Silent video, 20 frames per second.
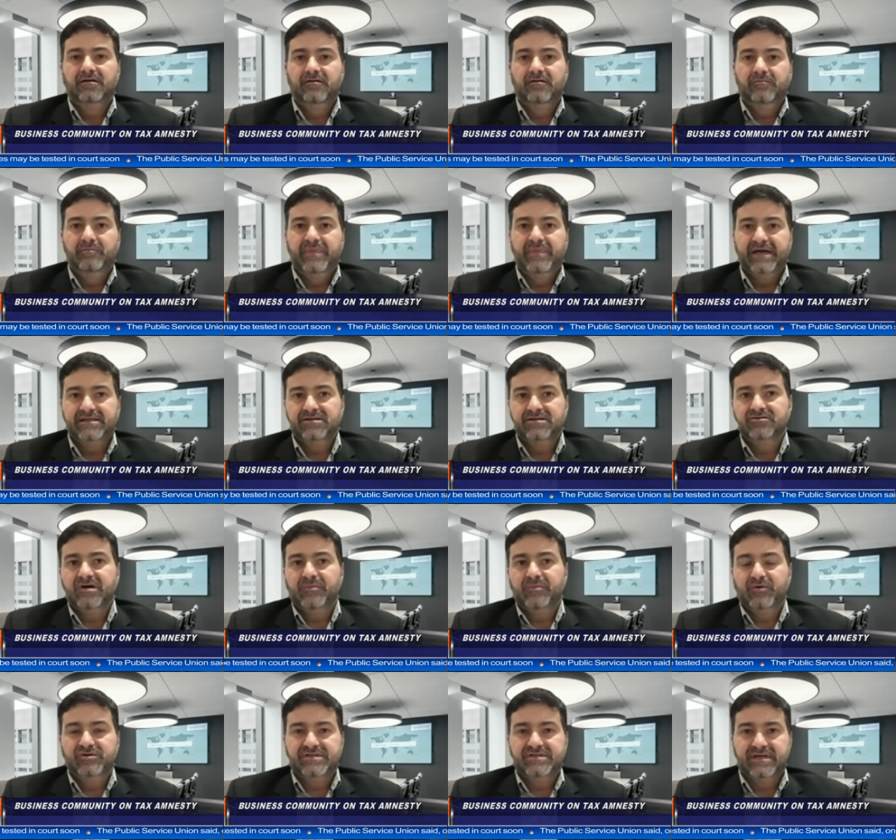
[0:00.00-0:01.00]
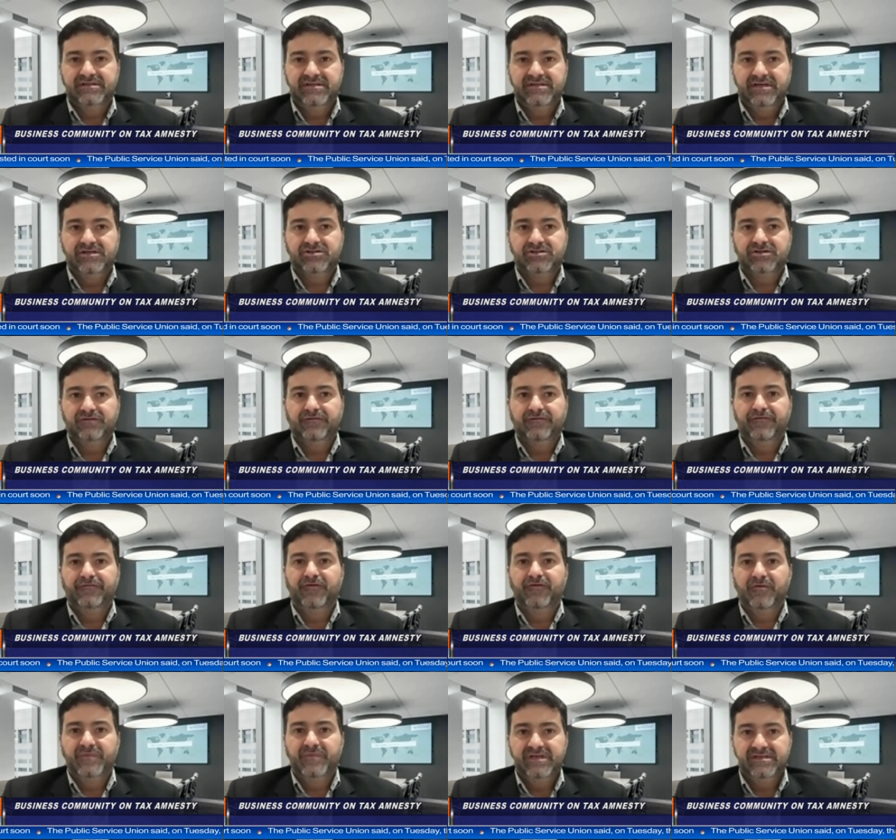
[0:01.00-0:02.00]
better representation
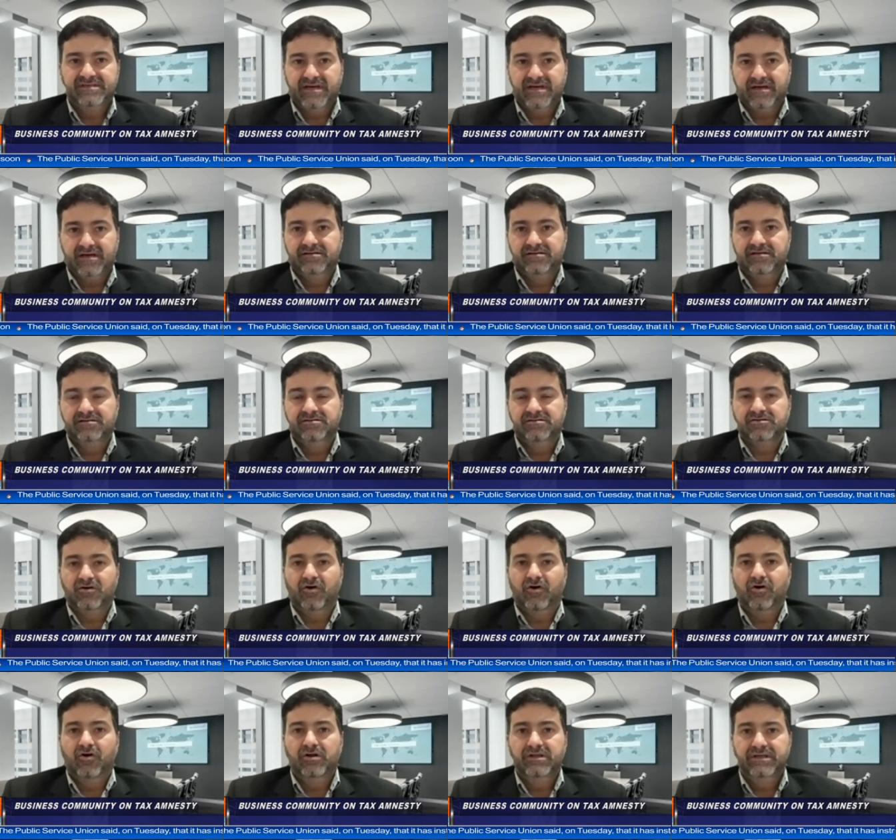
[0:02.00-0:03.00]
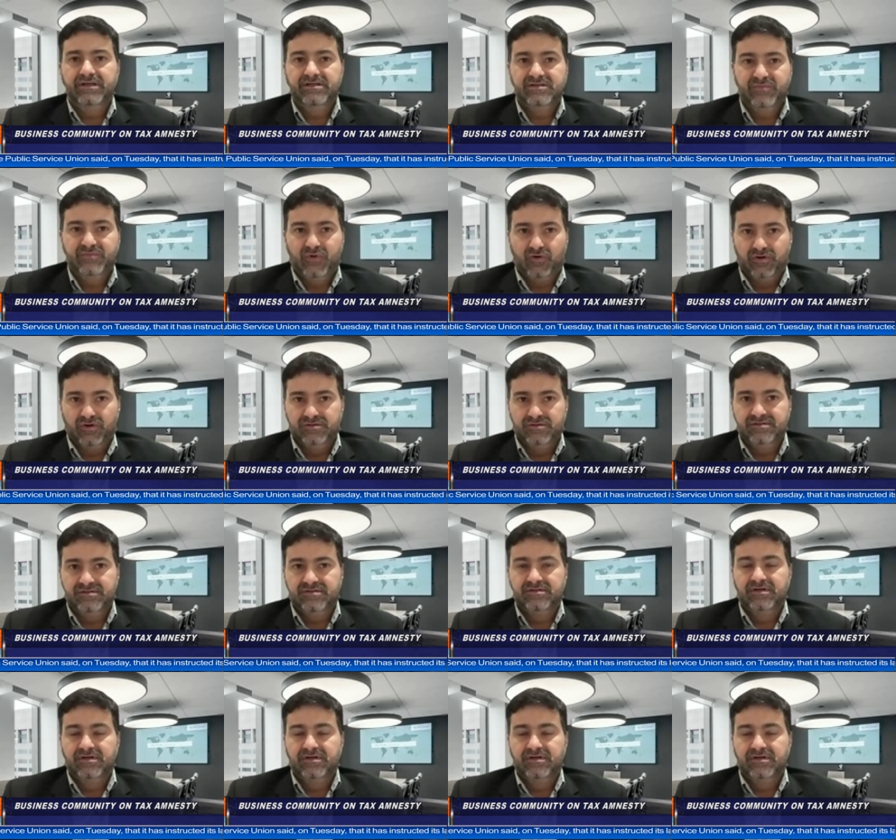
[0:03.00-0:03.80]
from the sectors on these boards,